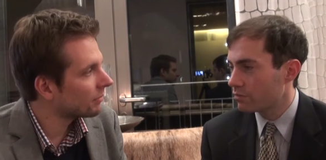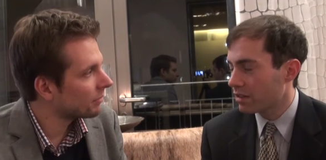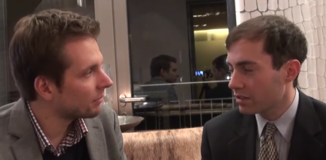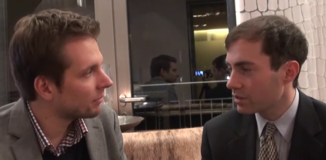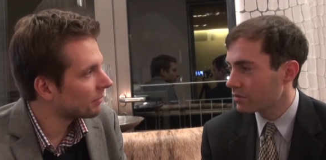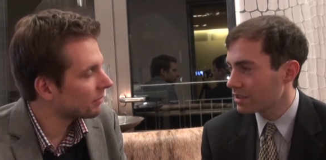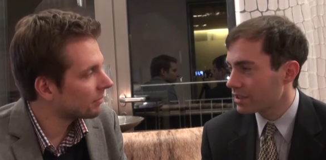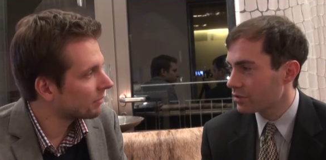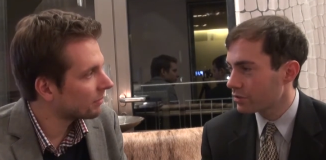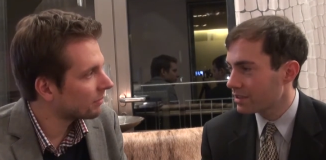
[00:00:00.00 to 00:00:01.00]
Speaker 1: partner with
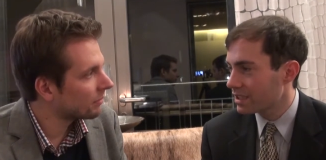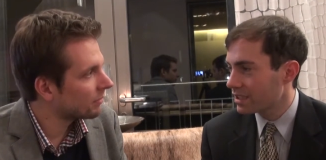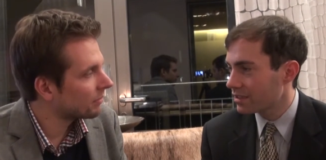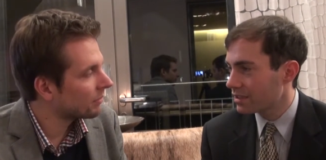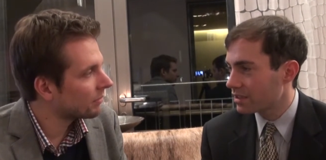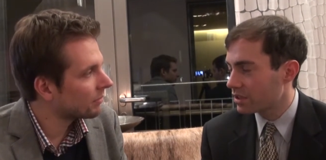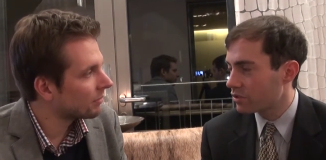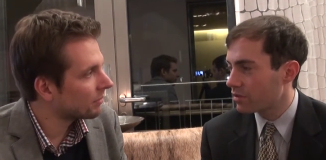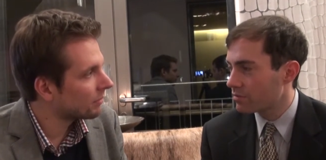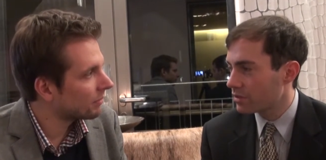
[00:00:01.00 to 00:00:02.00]
intermediaries,
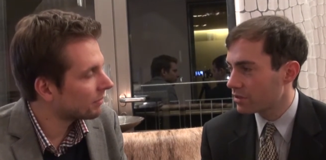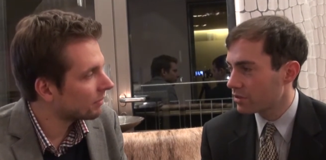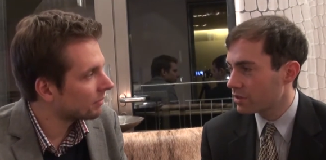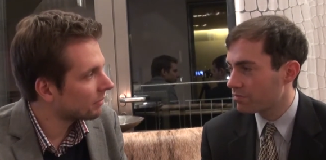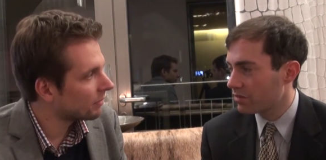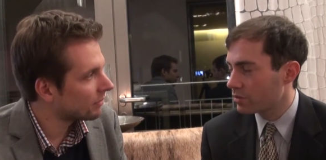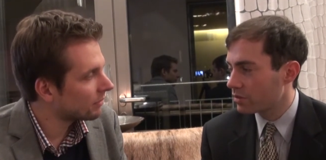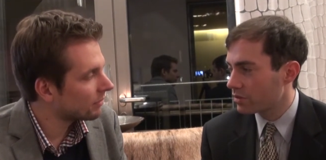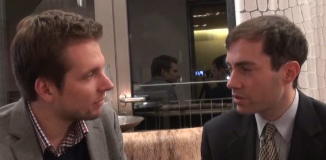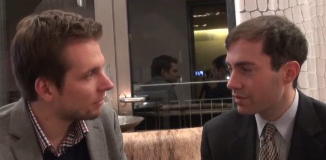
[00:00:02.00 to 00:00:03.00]
distributors,
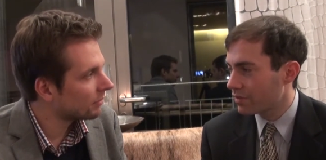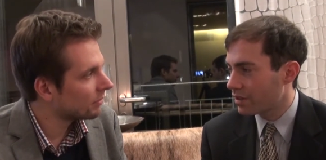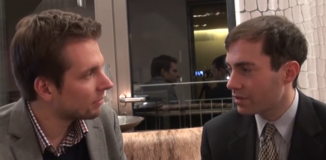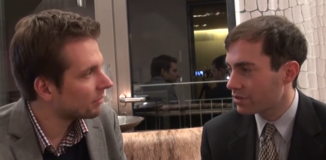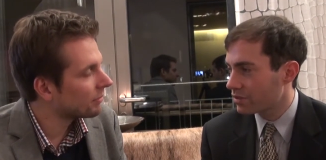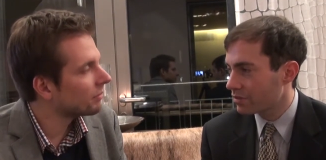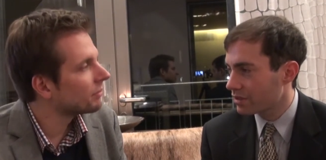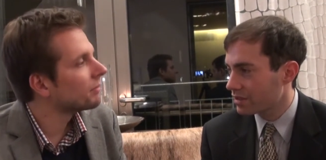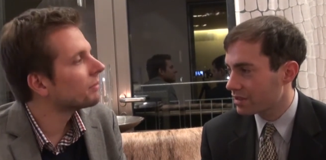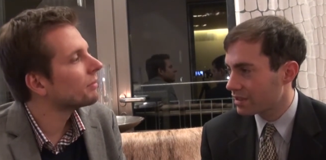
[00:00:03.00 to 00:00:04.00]
brokers of all
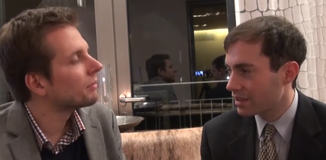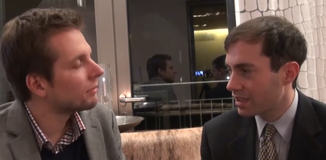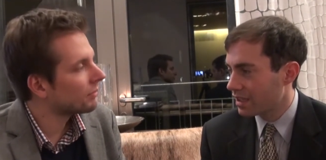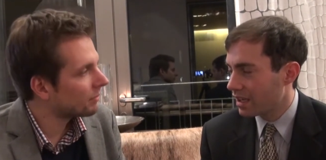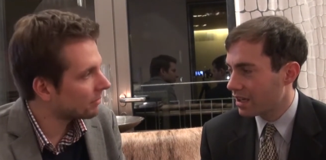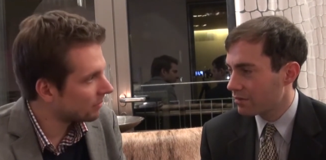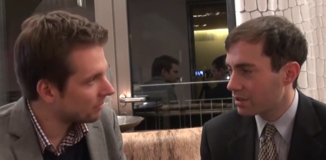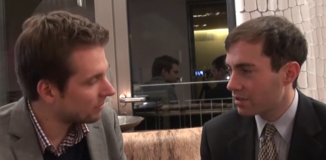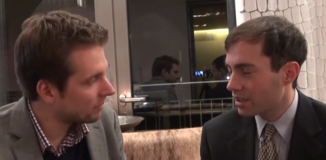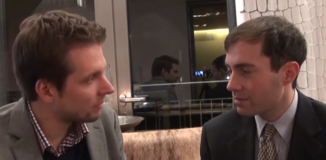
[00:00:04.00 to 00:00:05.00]
sorts. Uh, we
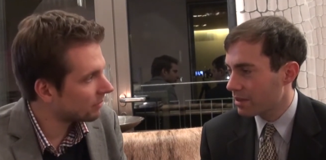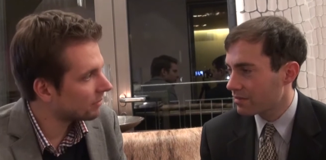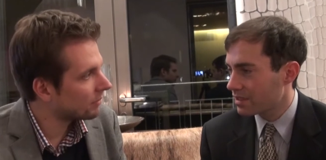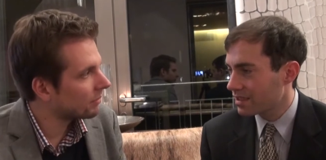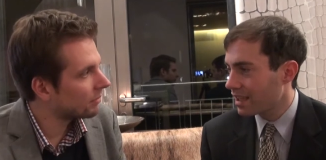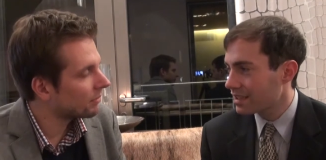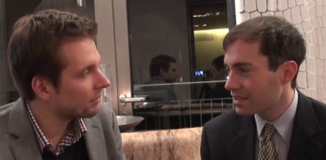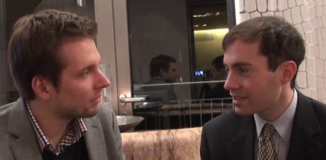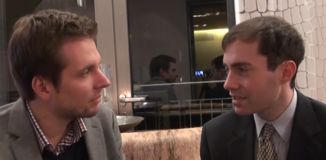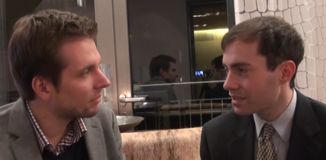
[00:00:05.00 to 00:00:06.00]
talk about design
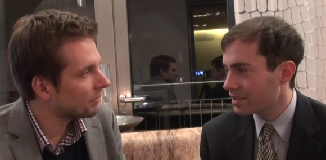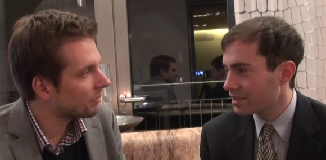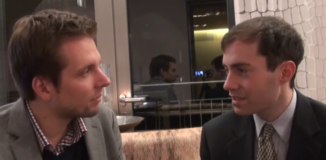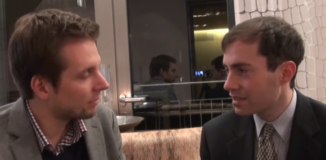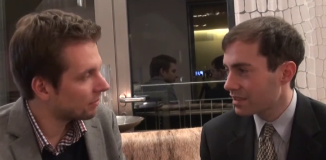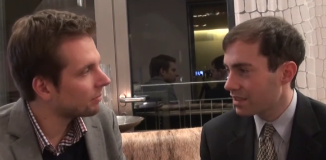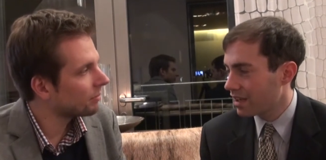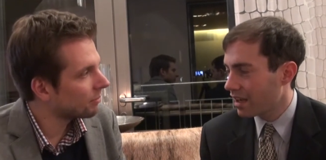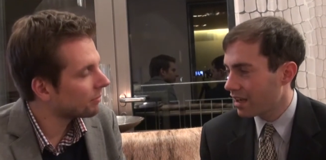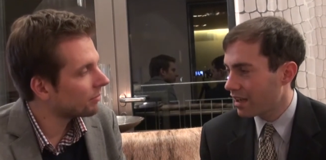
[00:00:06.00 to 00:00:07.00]
decisions,
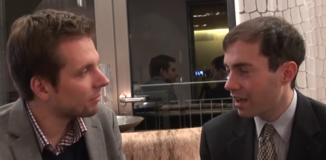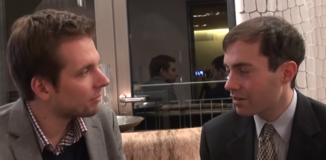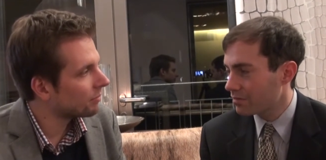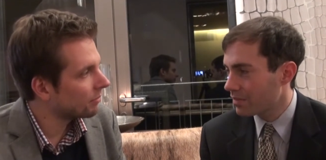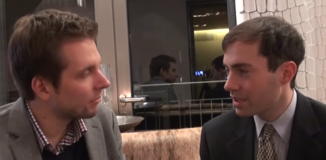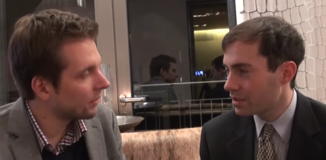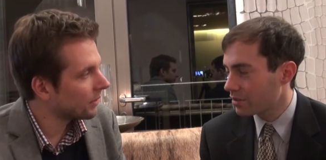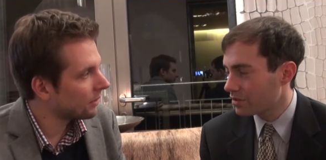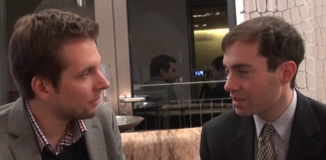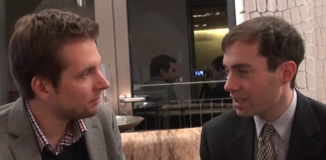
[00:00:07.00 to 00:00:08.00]
uh, how to make your
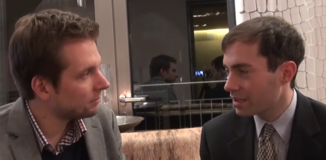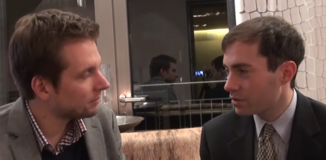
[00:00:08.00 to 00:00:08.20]
site